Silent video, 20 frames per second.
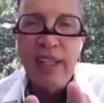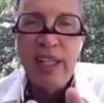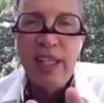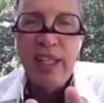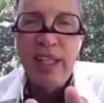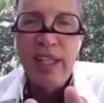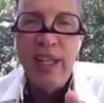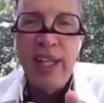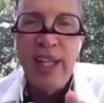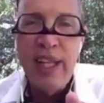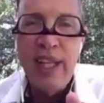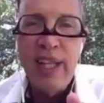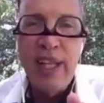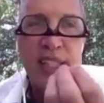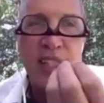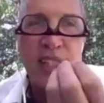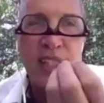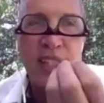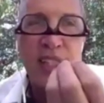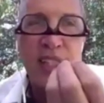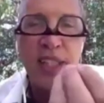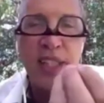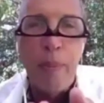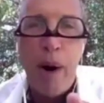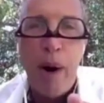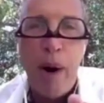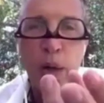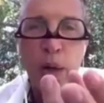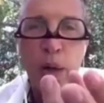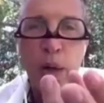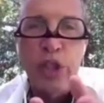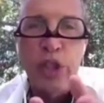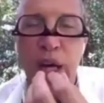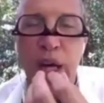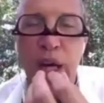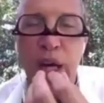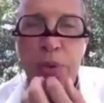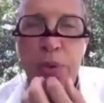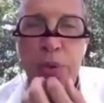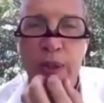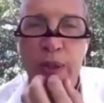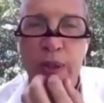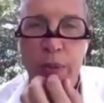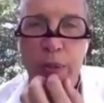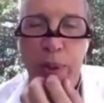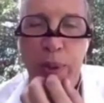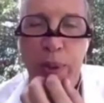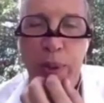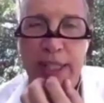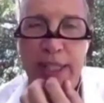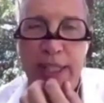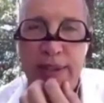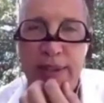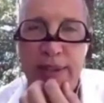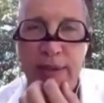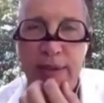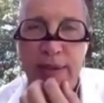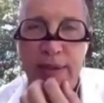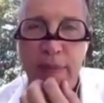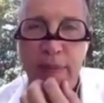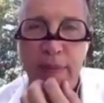that tomorrow's jobs are in space.